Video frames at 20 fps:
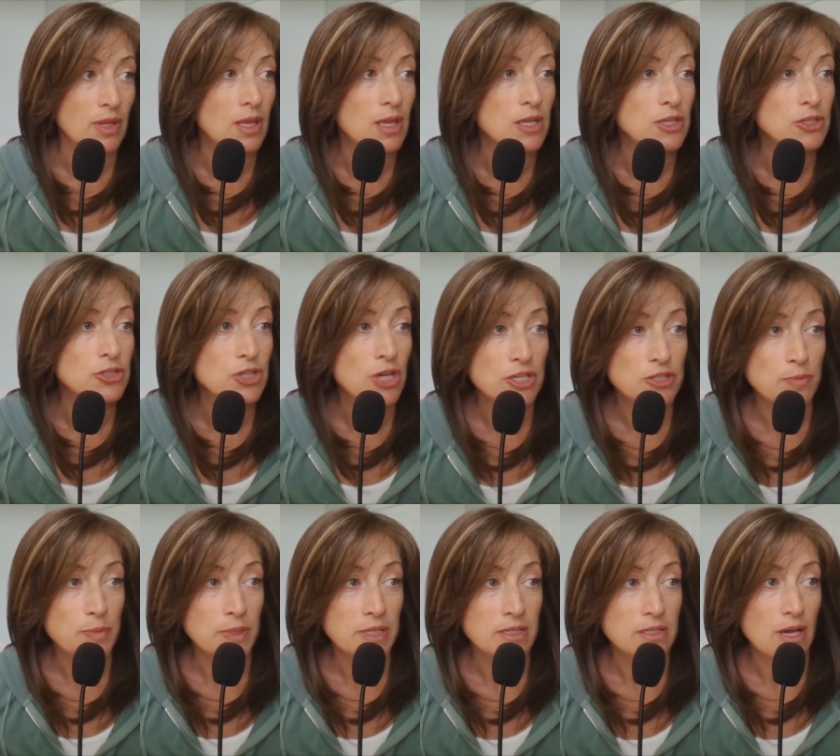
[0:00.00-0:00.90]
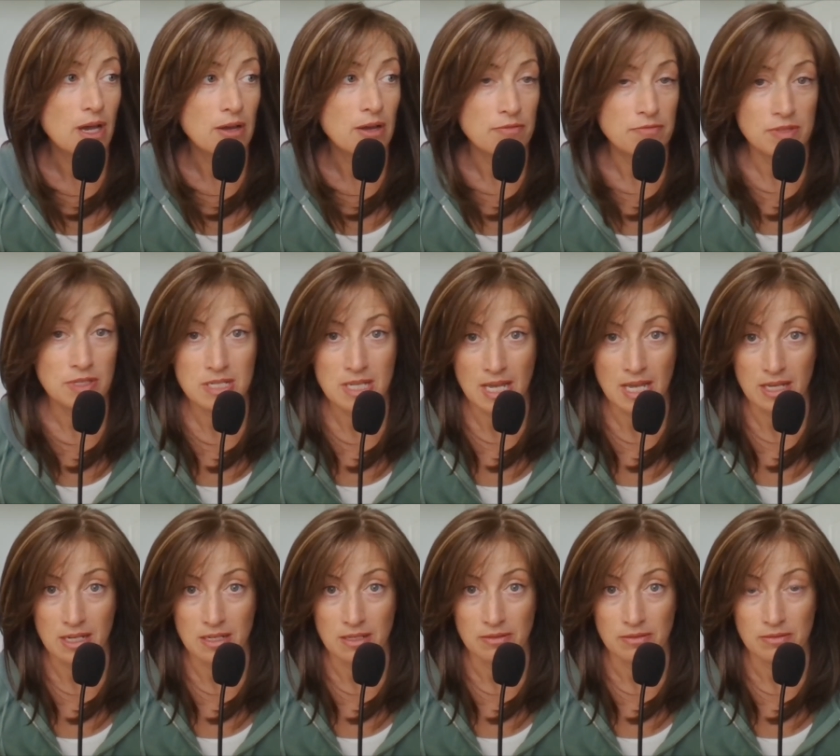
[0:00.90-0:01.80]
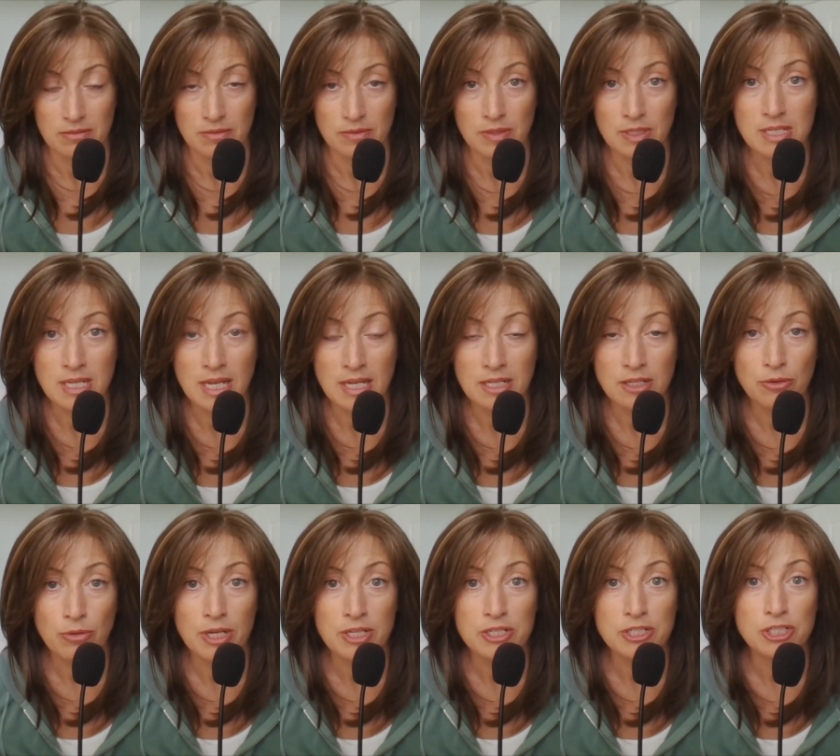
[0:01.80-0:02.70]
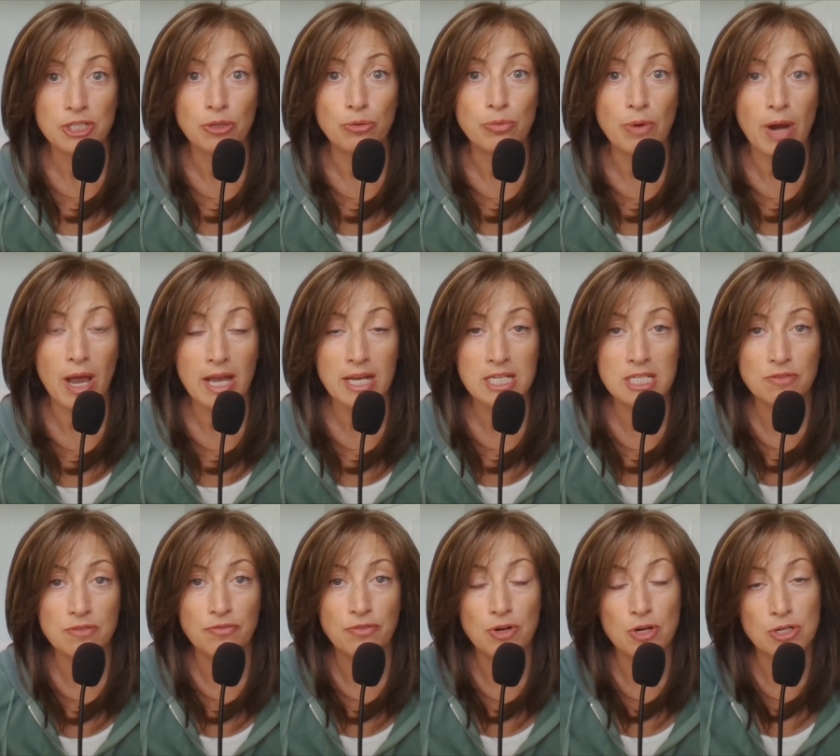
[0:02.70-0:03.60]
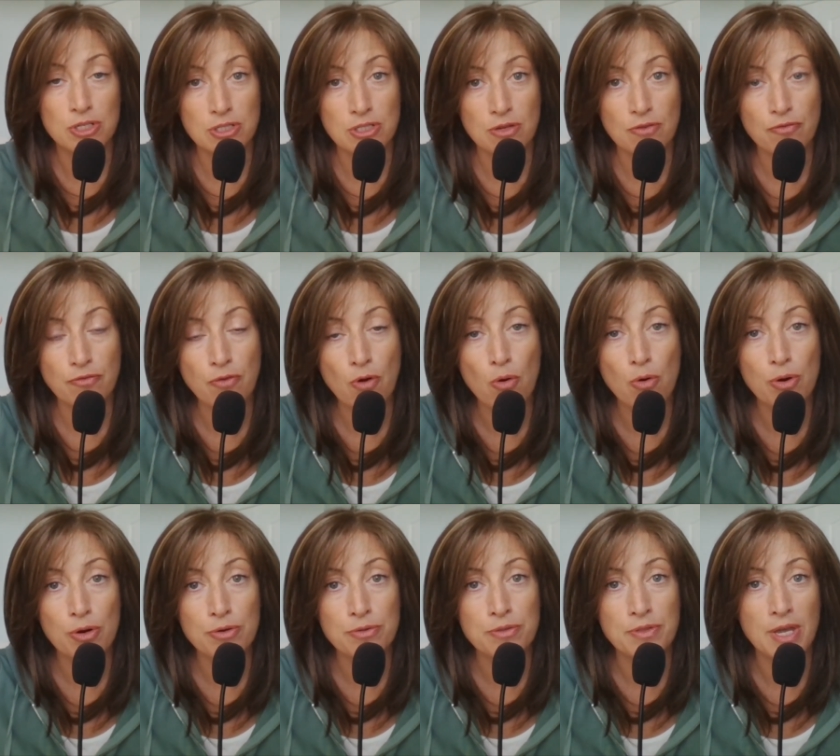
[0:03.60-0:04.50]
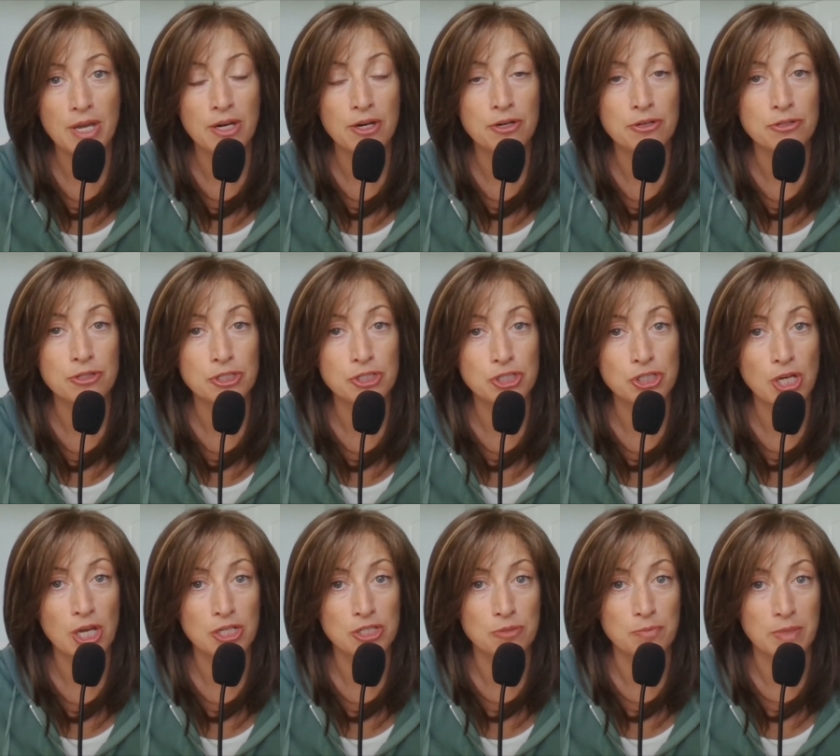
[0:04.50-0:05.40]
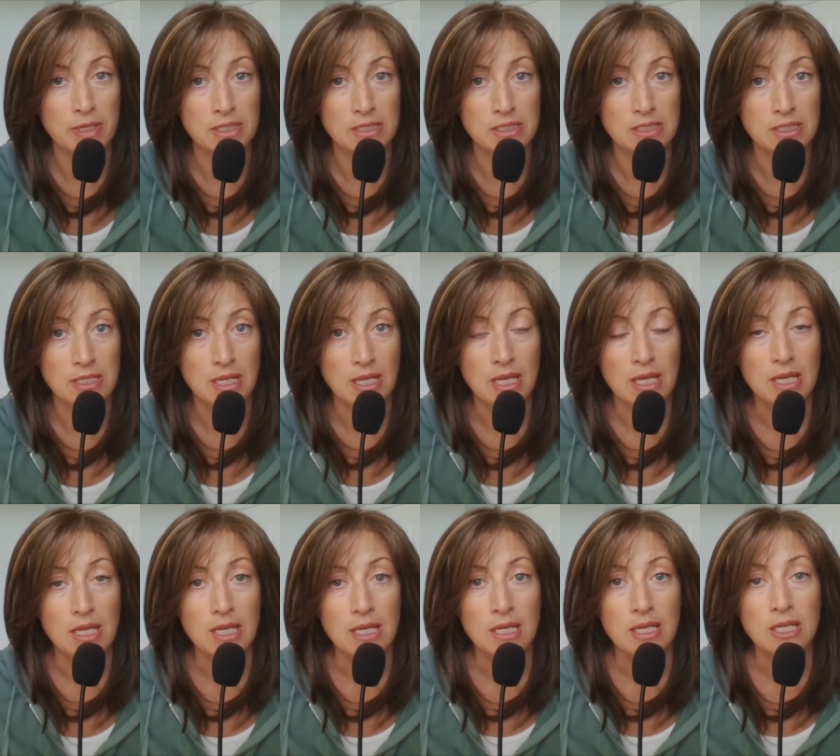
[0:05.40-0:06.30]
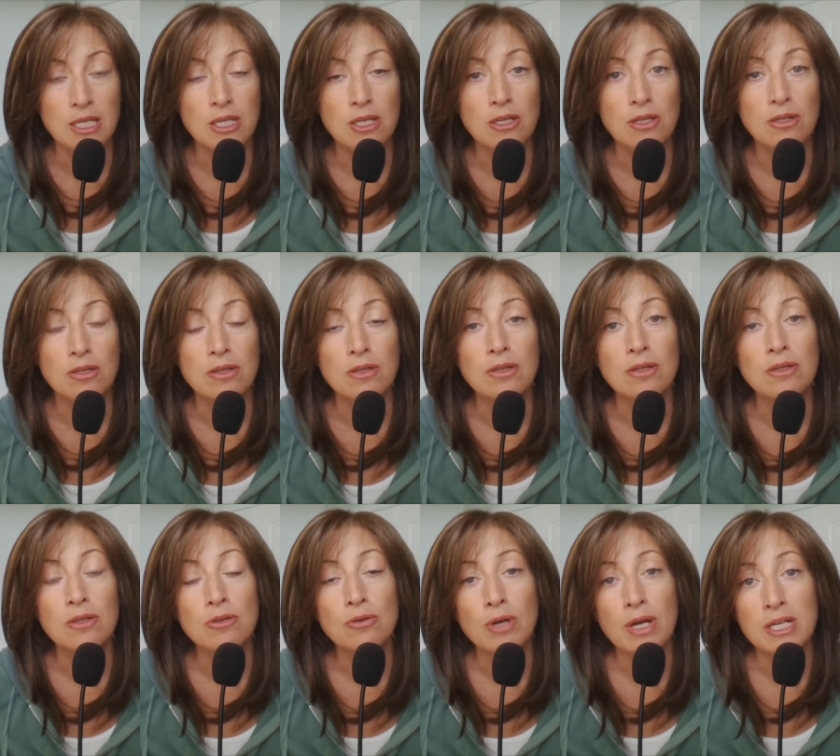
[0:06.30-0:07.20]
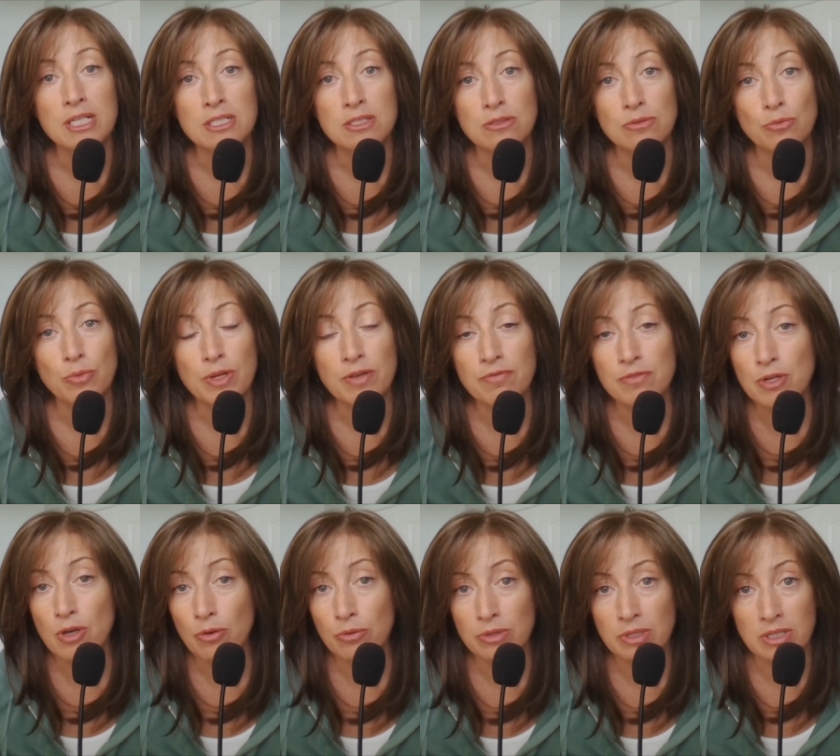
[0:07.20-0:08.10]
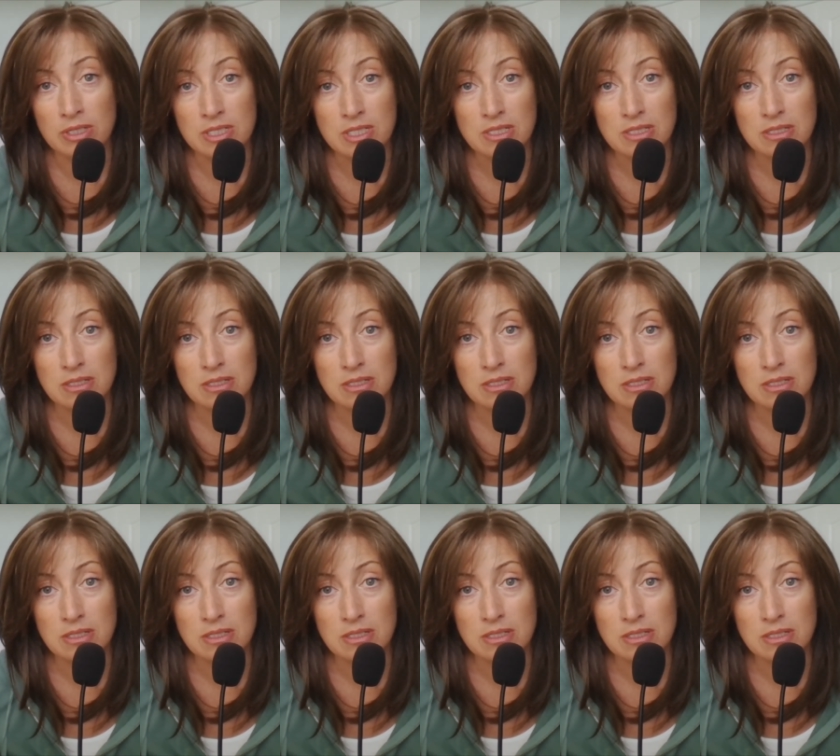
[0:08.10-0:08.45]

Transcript: judgment of the dead. The dead in Christ shall rise first for their judgment. You guys, we've known this.